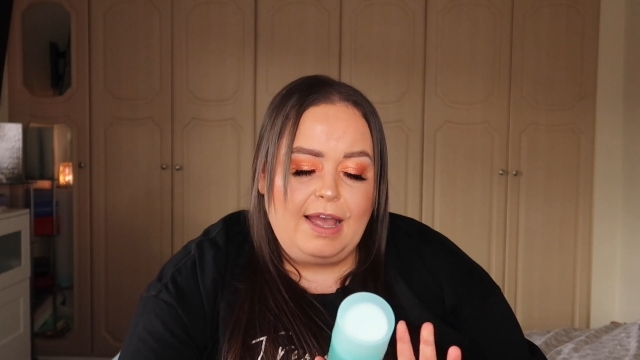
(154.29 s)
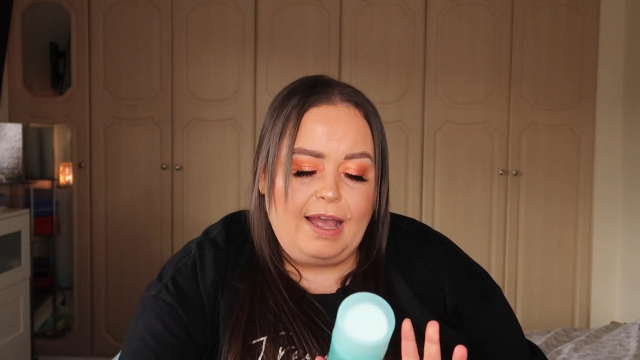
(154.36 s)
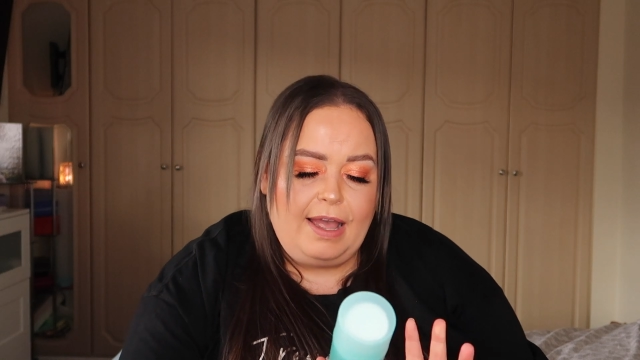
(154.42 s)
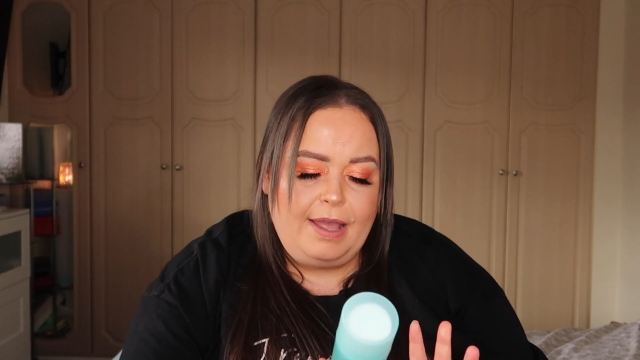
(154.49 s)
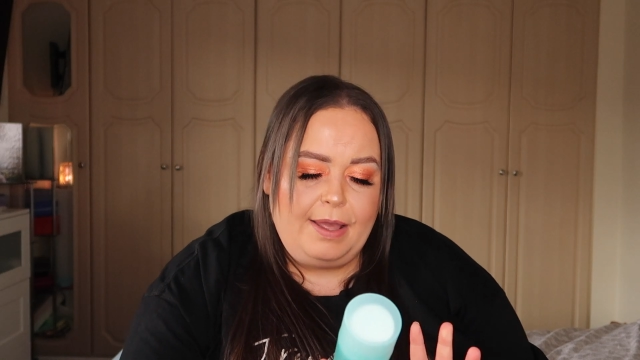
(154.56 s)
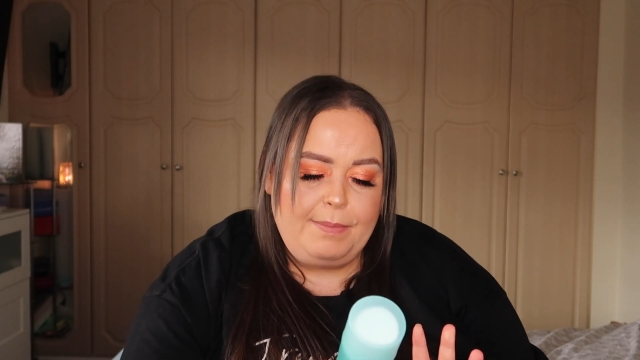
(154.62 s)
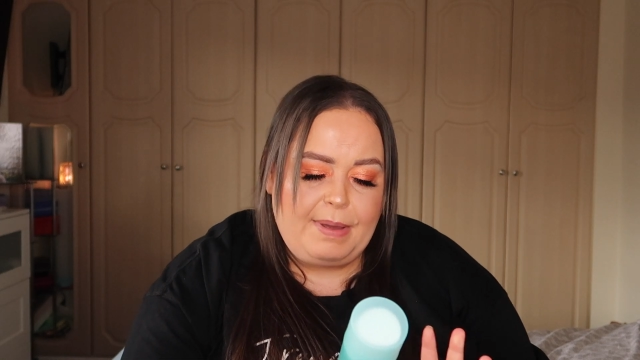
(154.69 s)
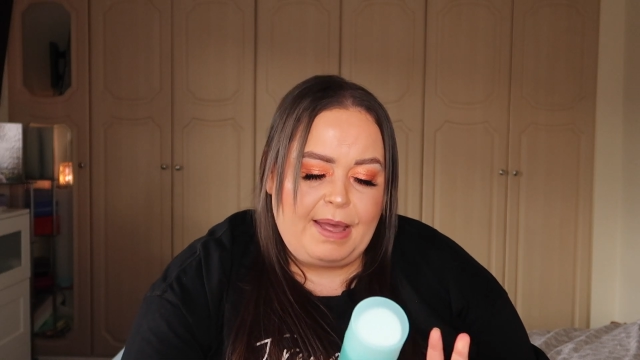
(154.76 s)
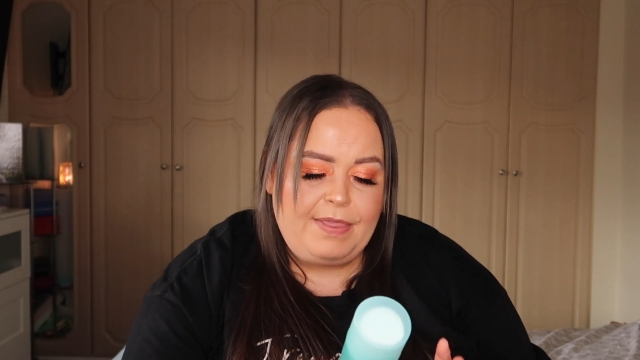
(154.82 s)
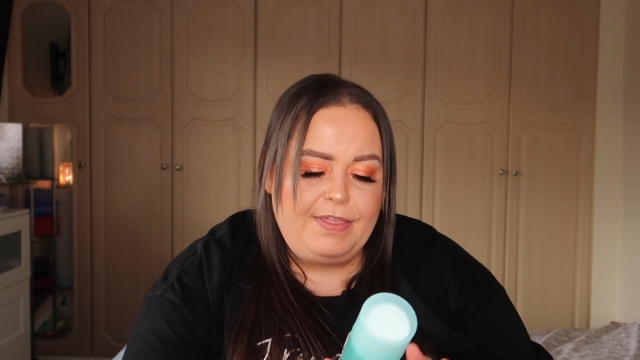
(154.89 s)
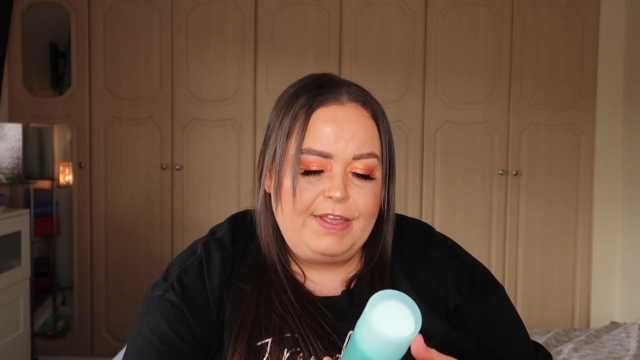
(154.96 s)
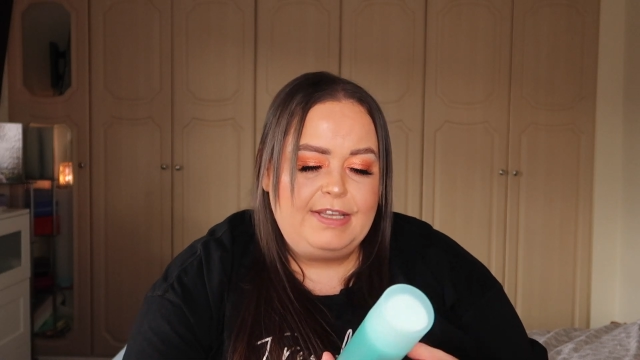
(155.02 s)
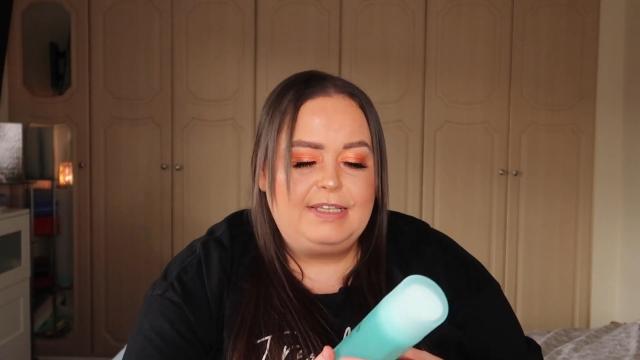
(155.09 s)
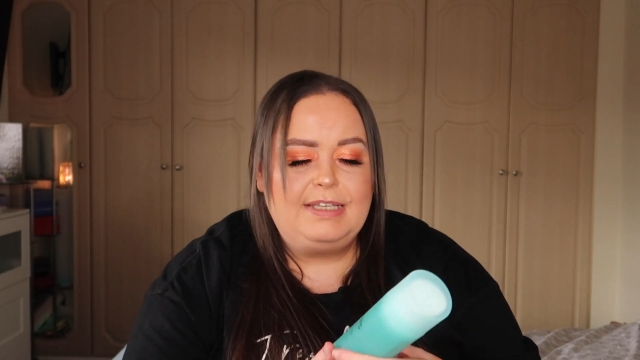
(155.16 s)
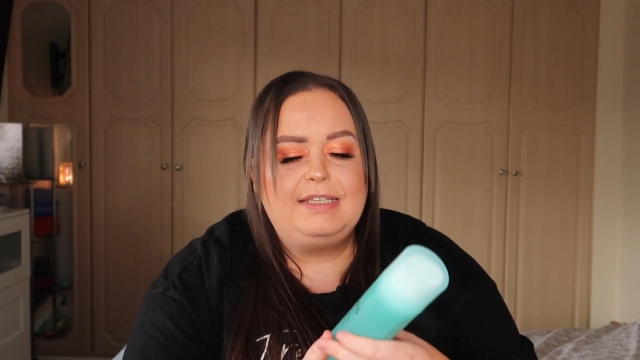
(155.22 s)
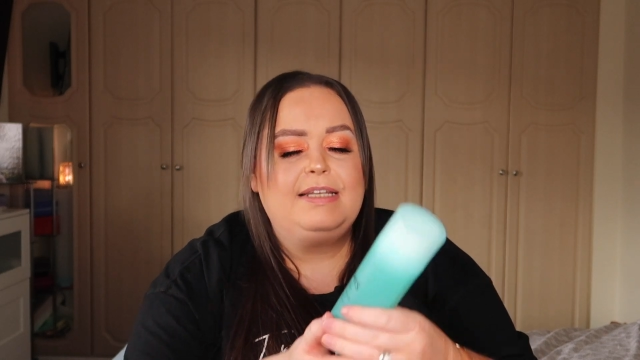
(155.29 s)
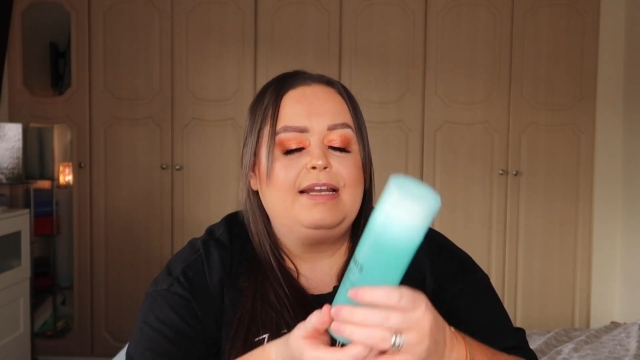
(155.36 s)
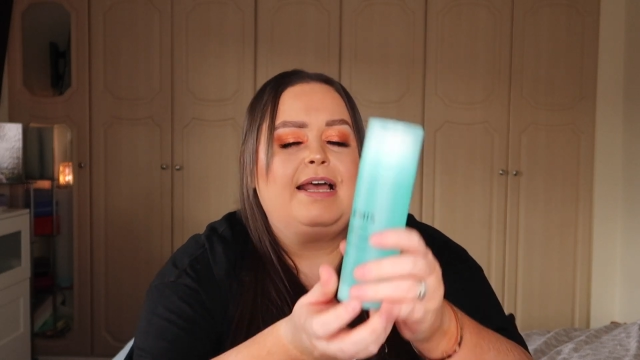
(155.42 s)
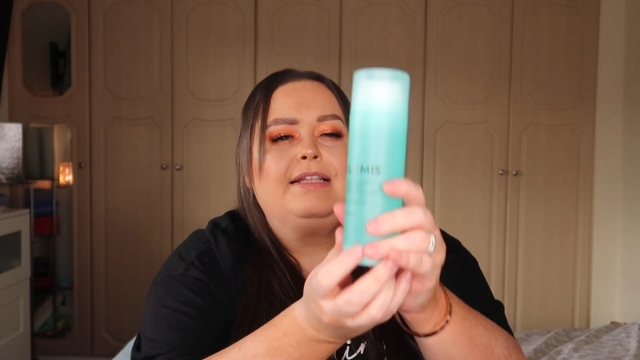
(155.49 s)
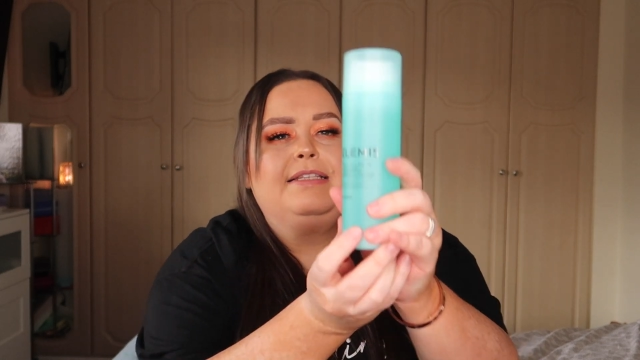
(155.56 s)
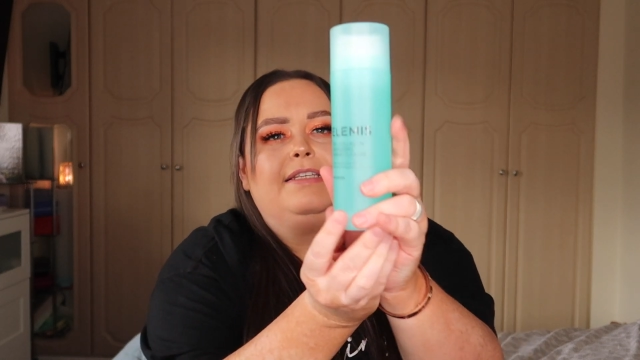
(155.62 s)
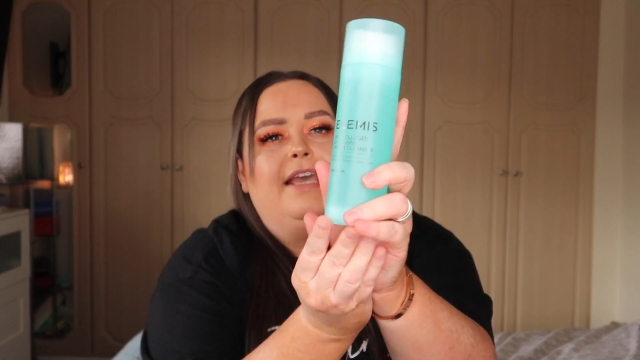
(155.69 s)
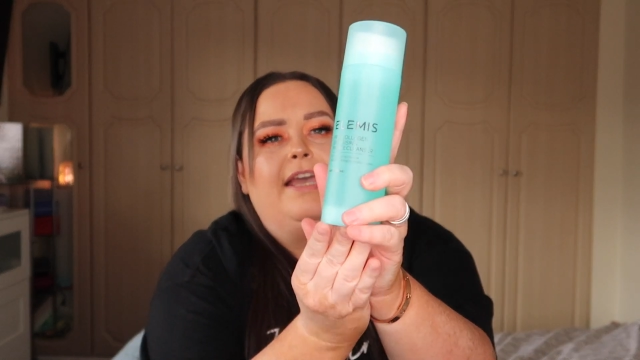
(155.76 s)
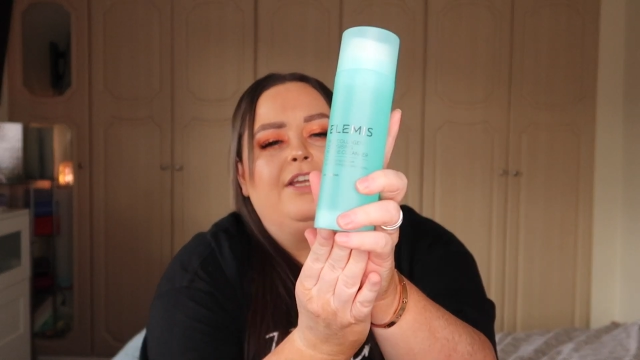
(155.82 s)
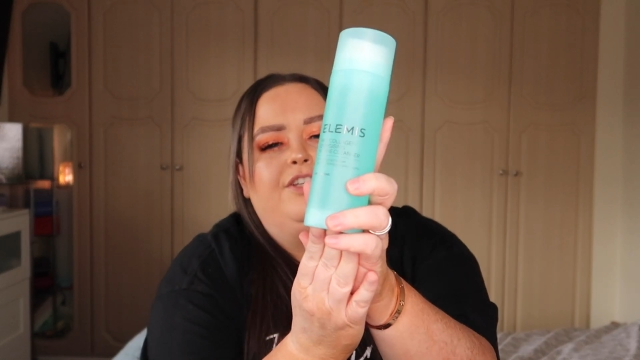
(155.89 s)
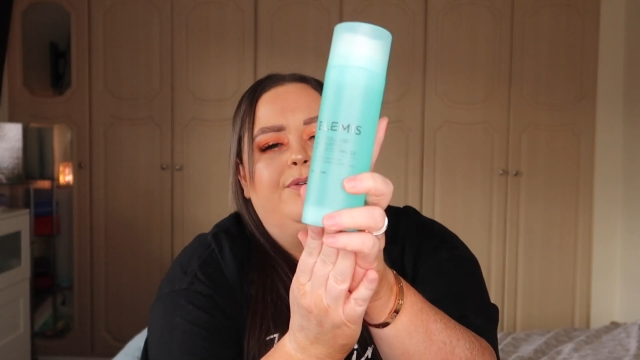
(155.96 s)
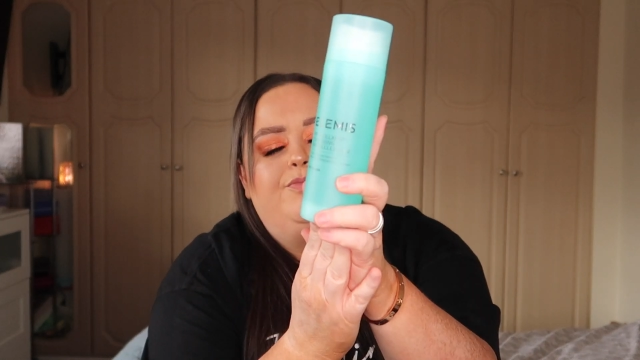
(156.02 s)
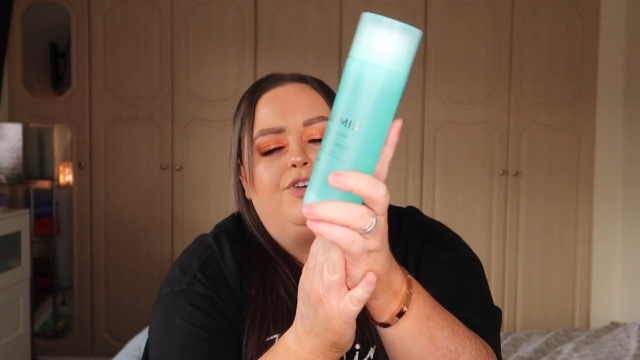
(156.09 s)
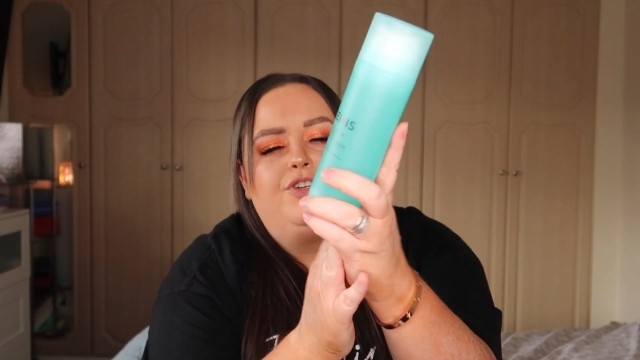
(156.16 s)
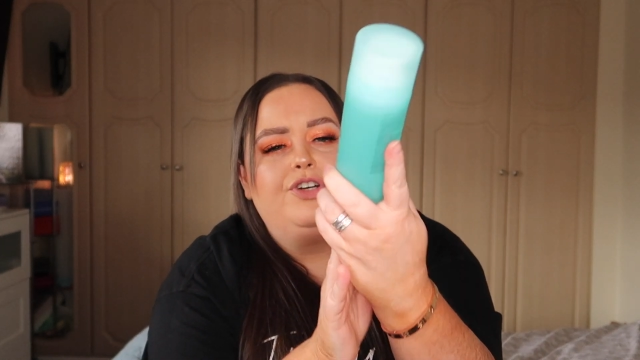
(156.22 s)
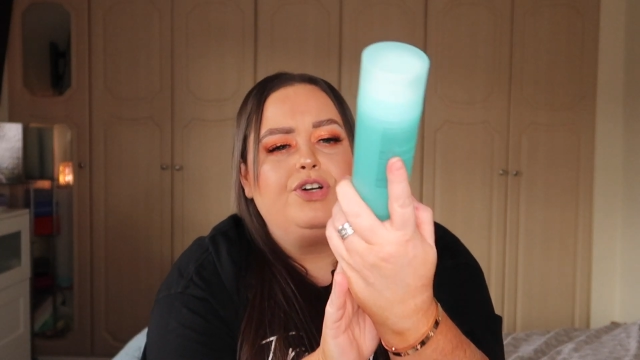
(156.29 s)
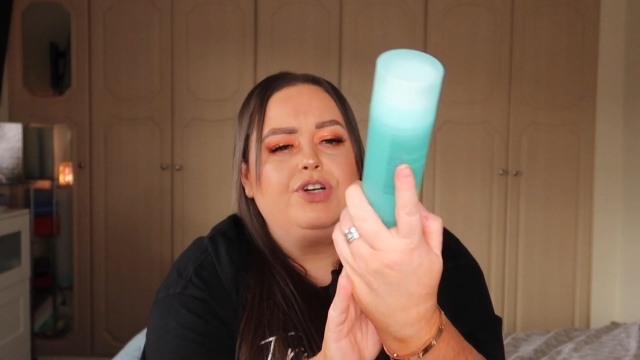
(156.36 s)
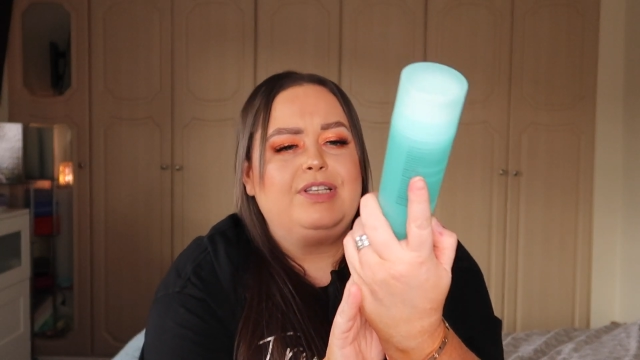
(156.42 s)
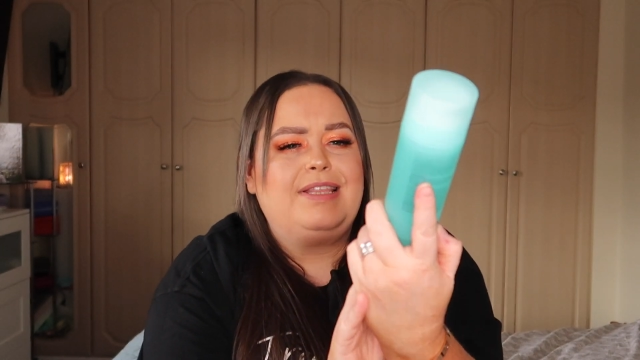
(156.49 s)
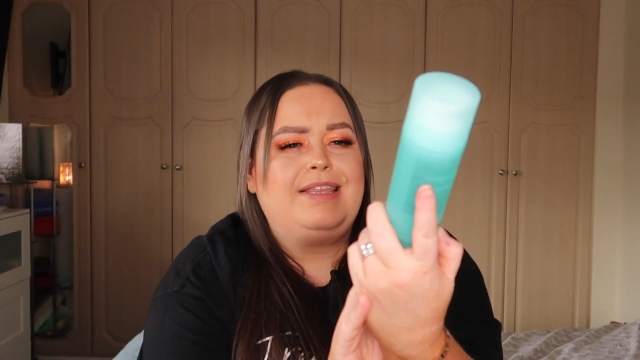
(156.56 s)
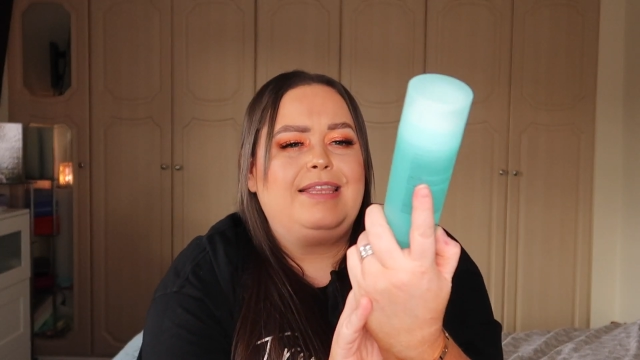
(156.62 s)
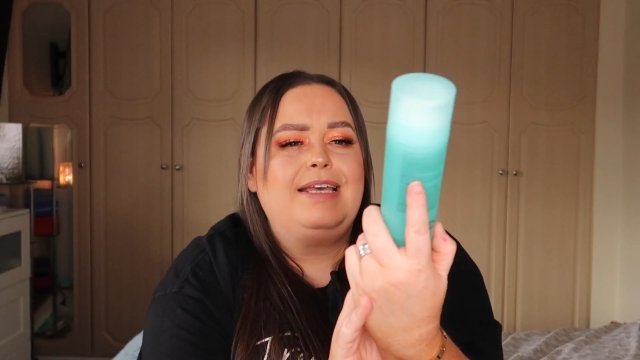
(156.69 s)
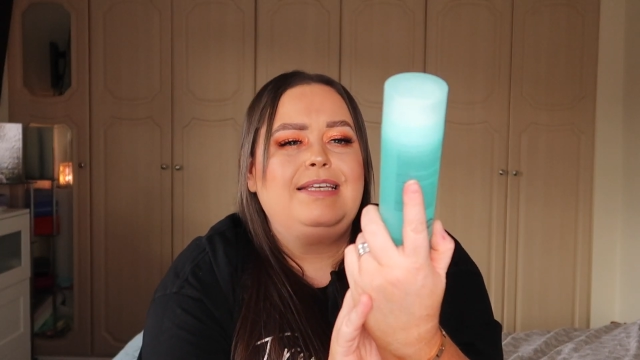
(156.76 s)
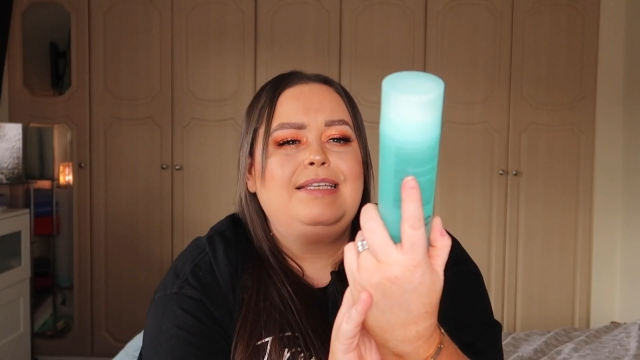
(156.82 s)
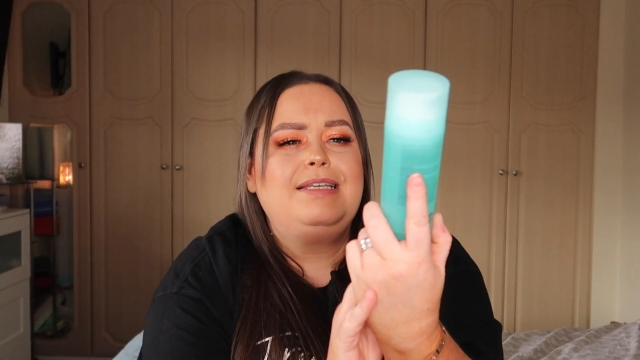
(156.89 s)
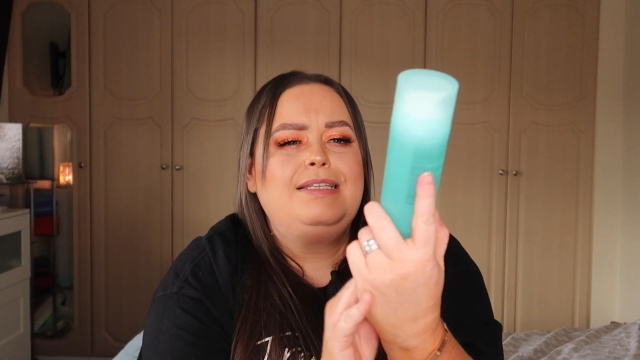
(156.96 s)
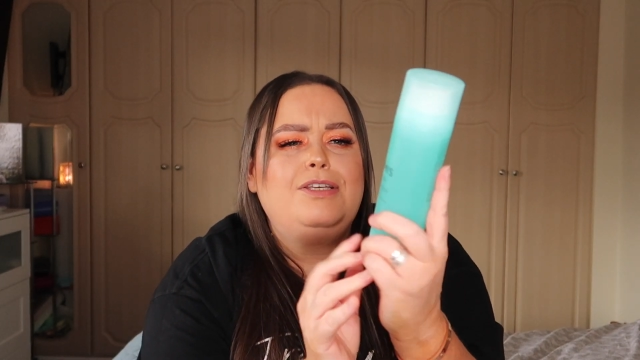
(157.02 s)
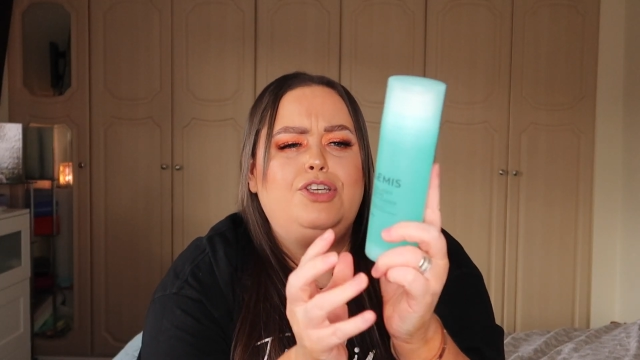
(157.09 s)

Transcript: And this is an anti-aging product. This is